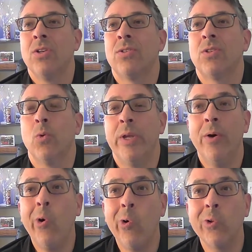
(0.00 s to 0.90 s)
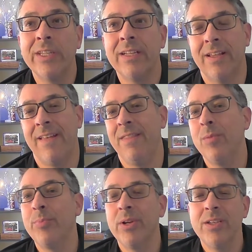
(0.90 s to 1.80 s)
So we hold it, and
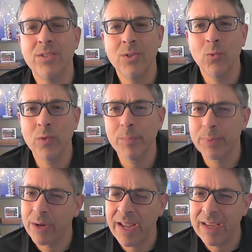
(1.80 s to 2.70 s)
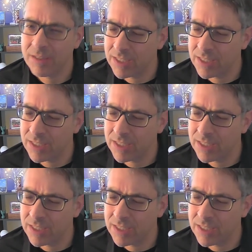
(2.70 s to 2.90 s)
then pretty soon we're praying,